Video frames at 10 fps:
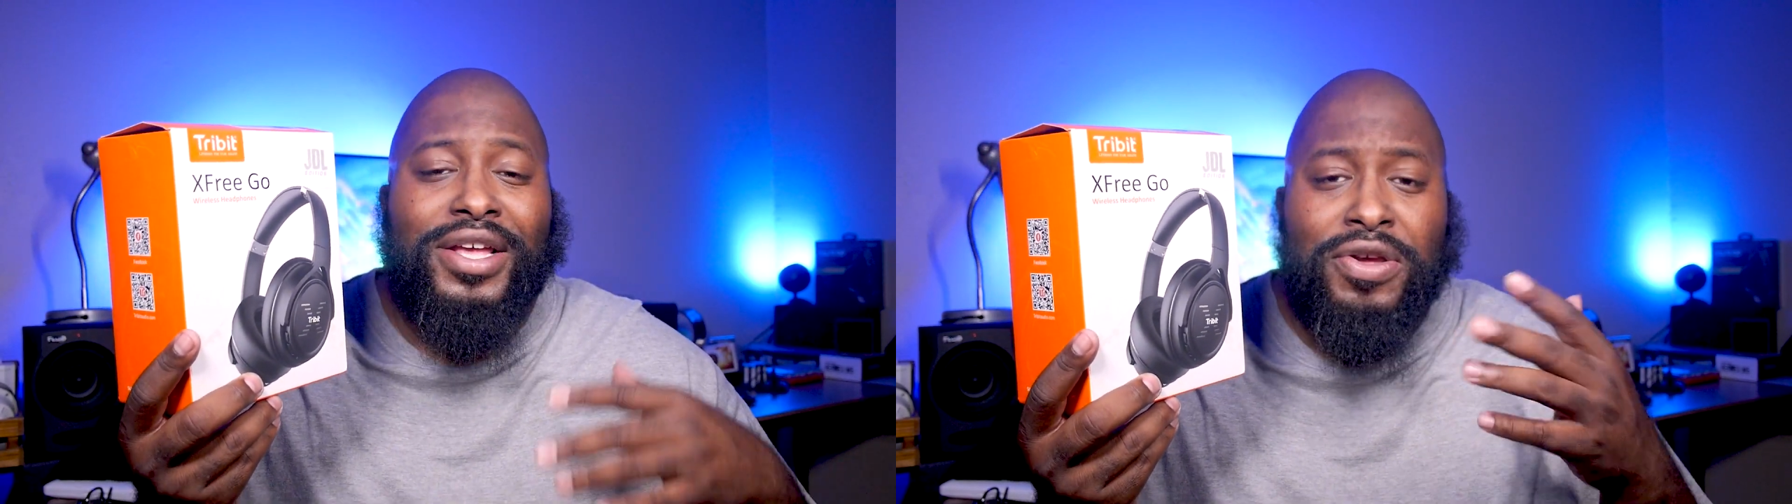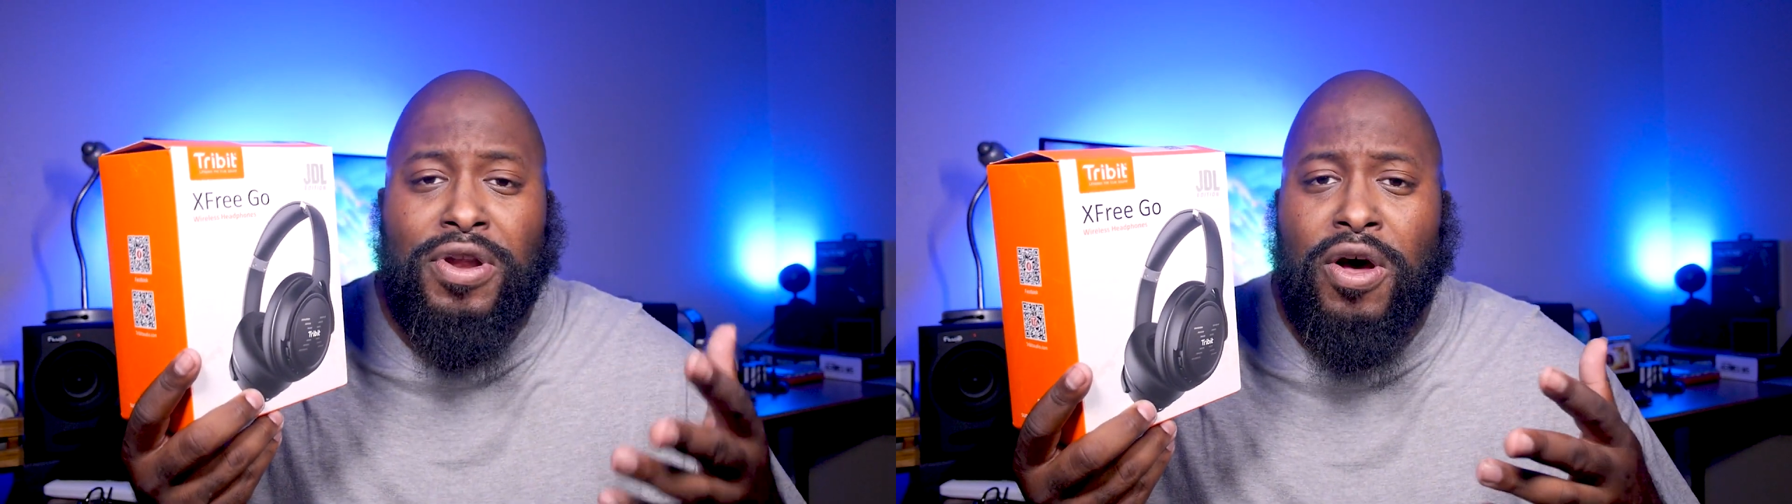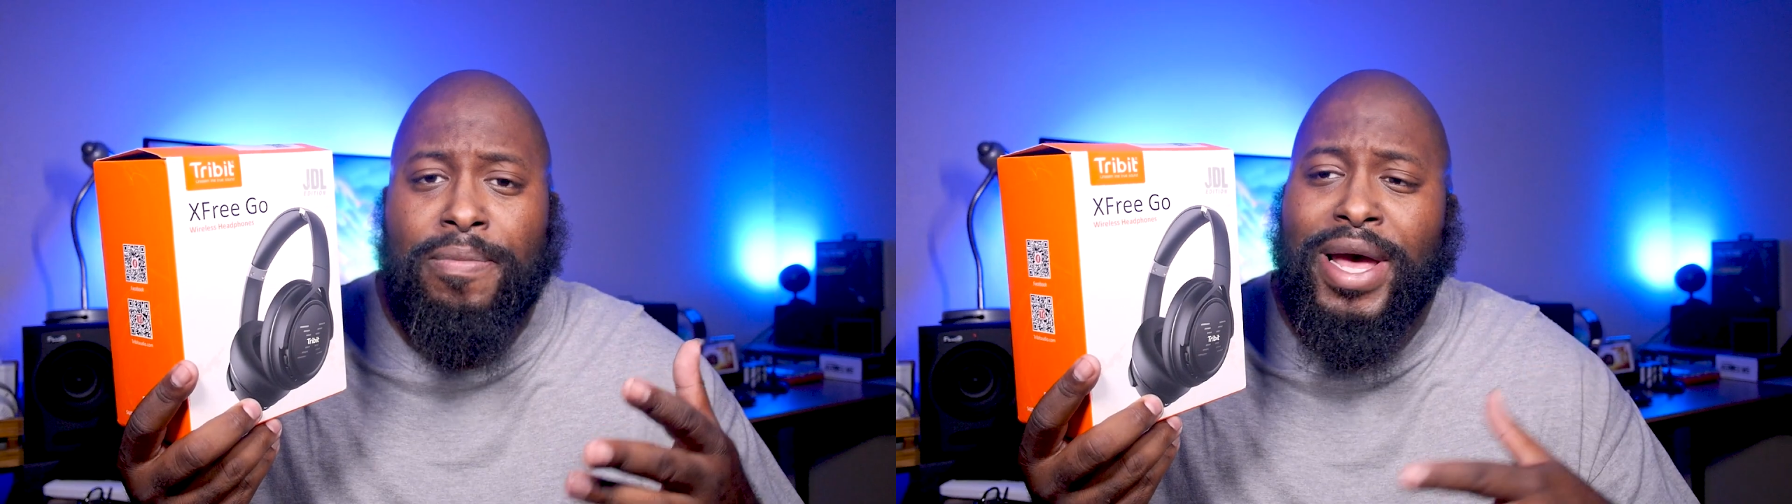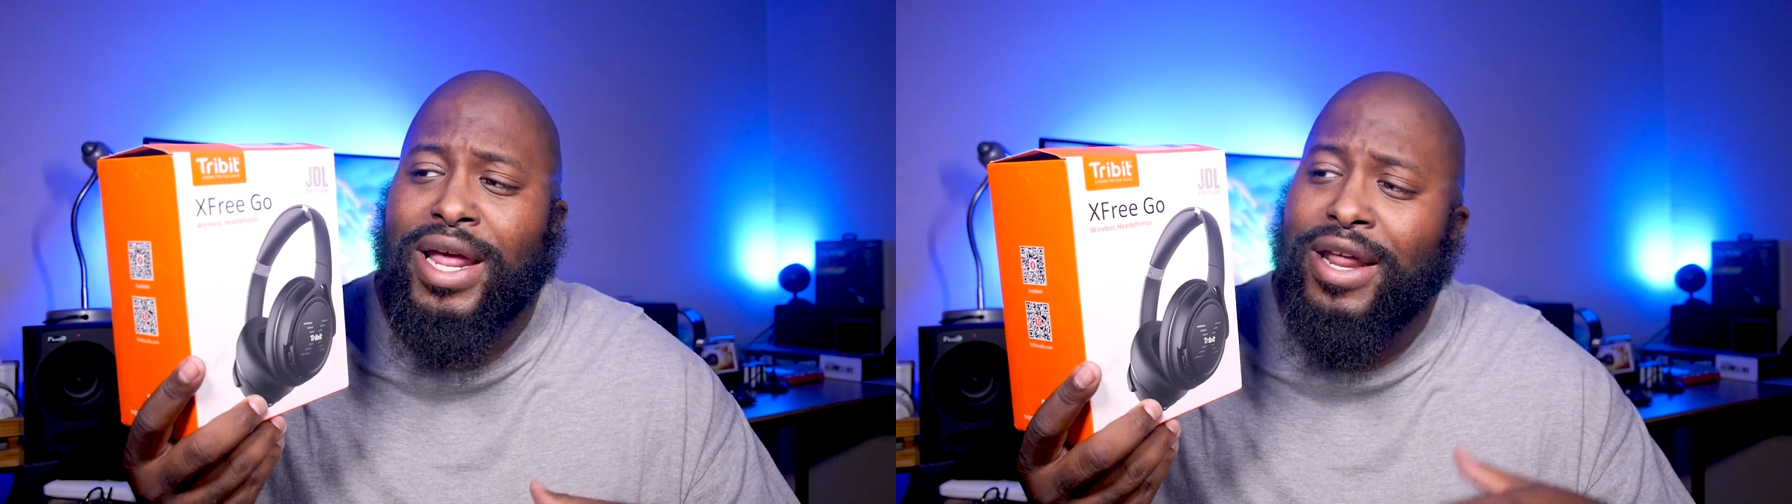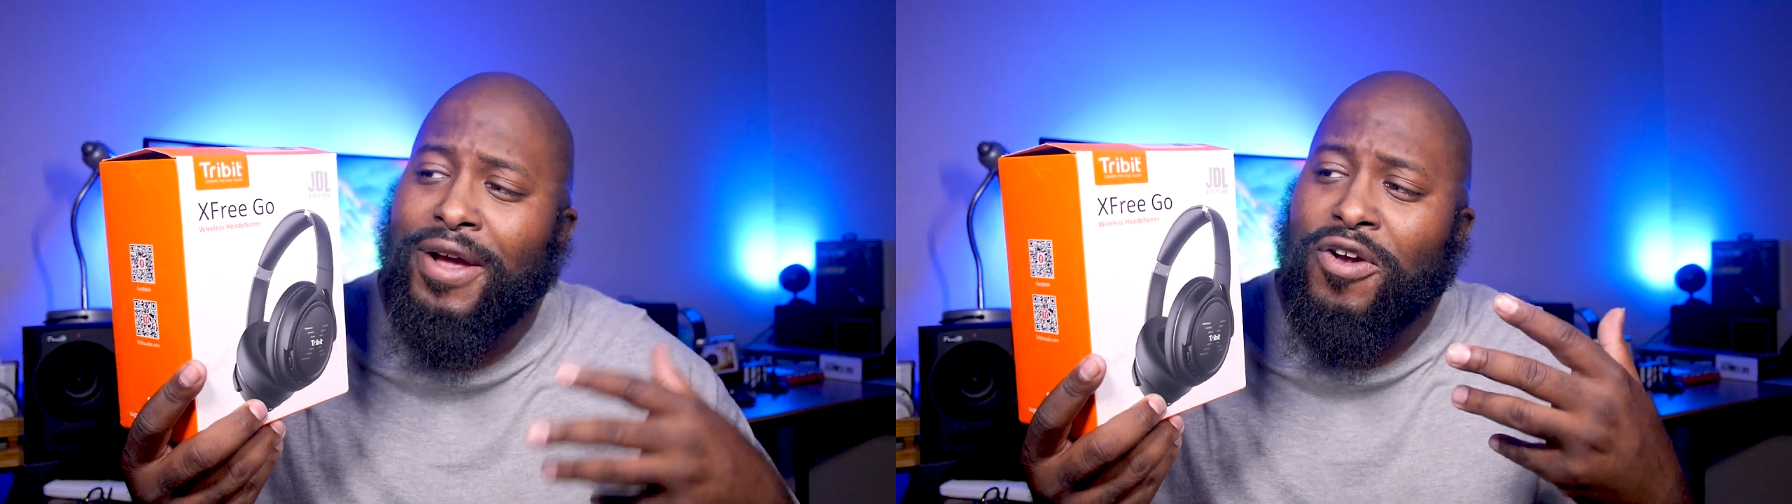you know,
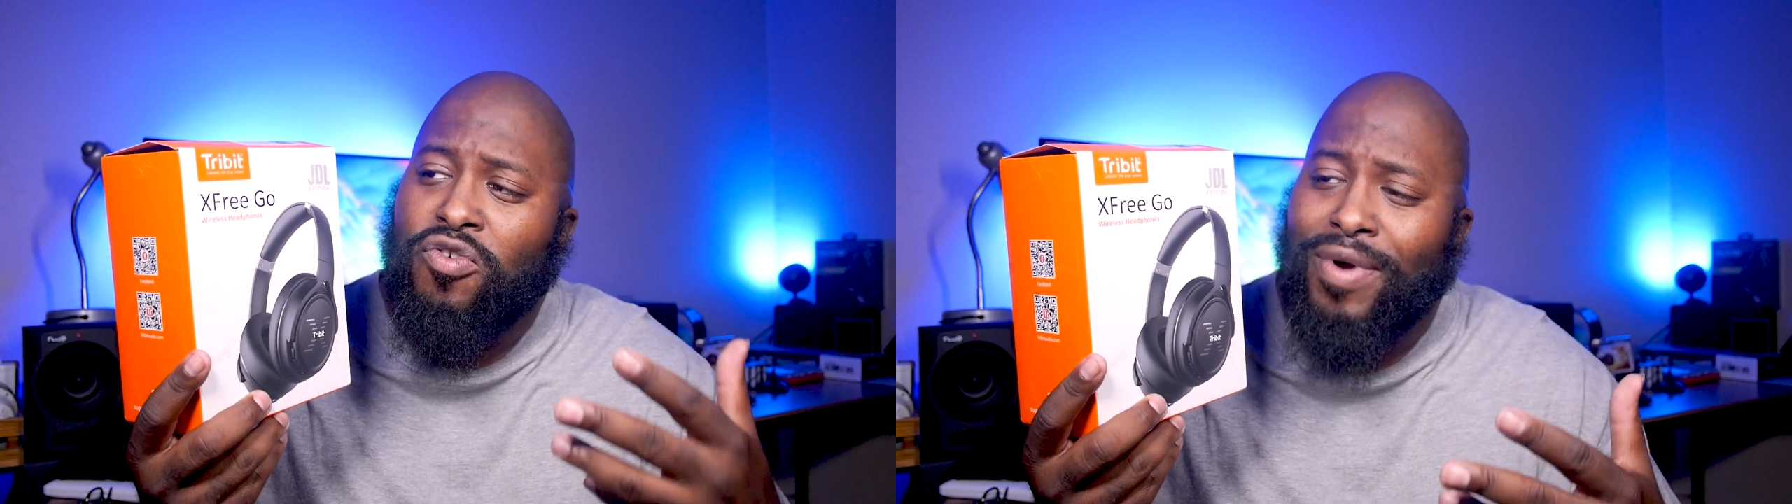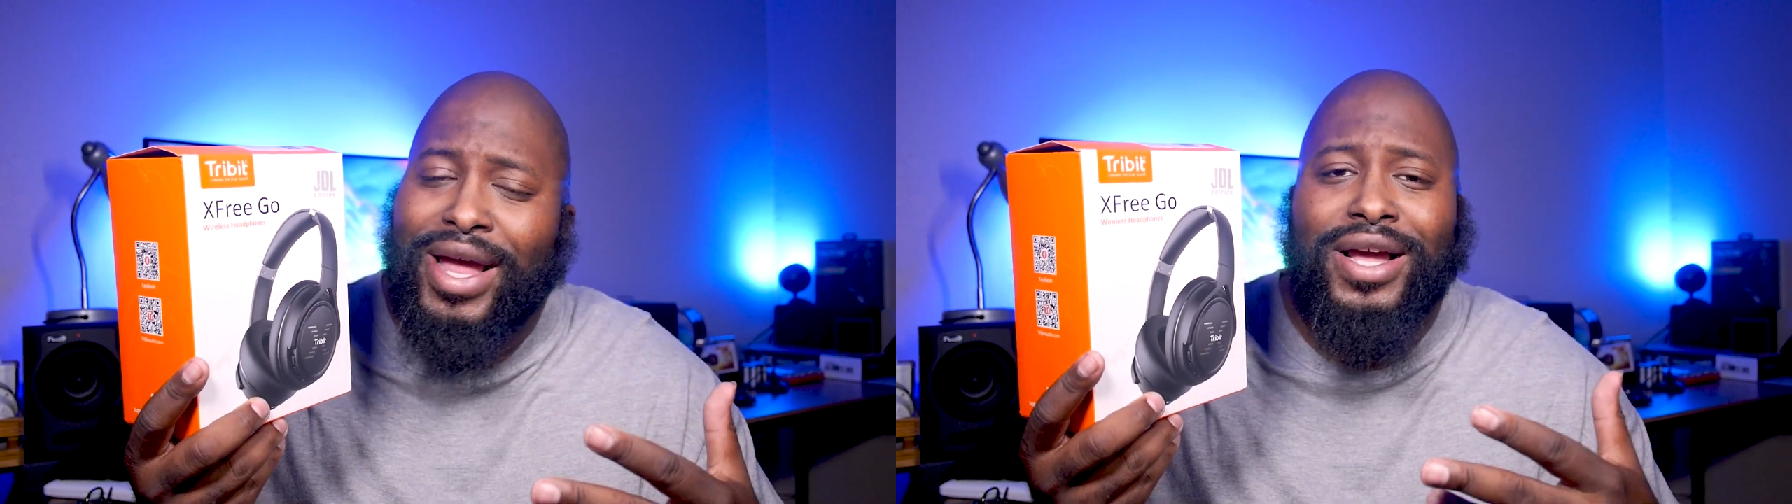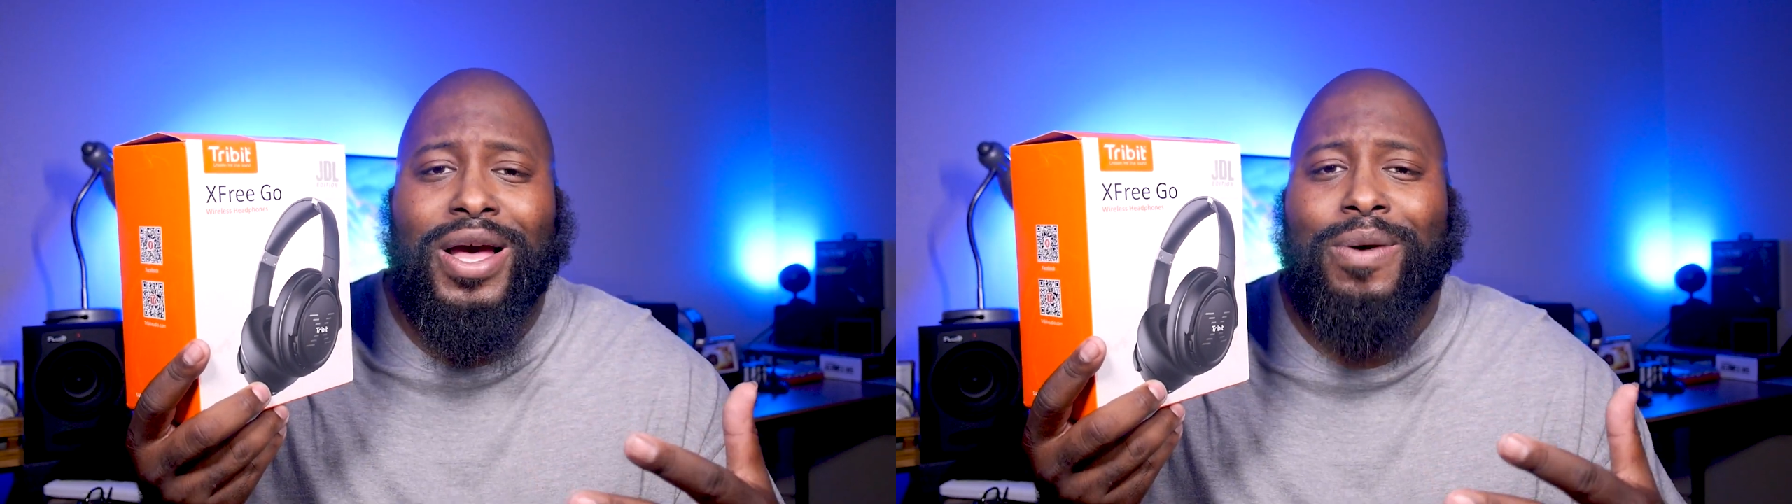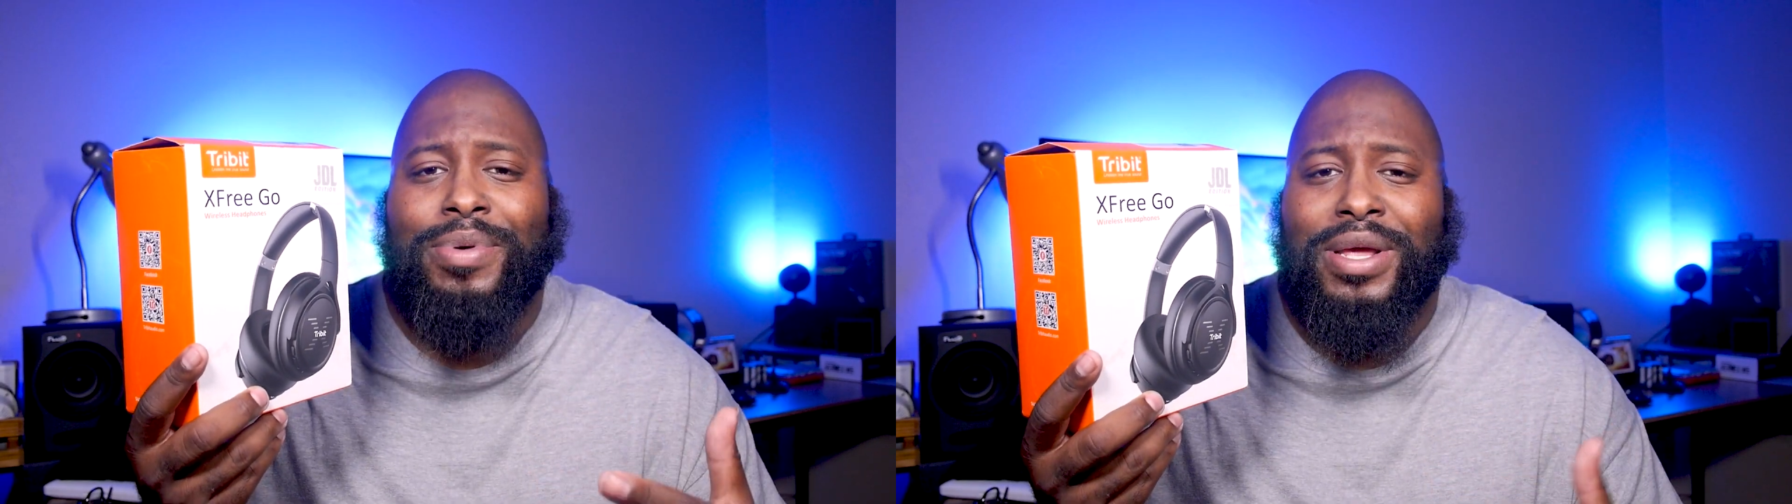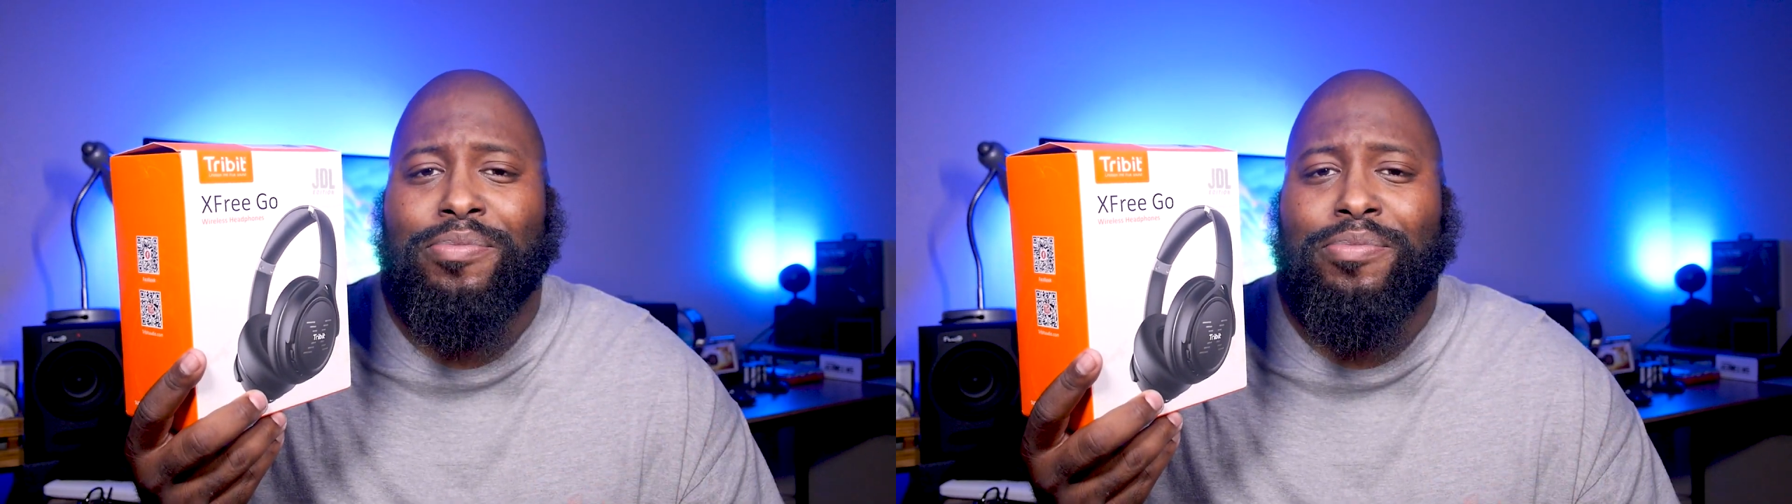man, they're a great company.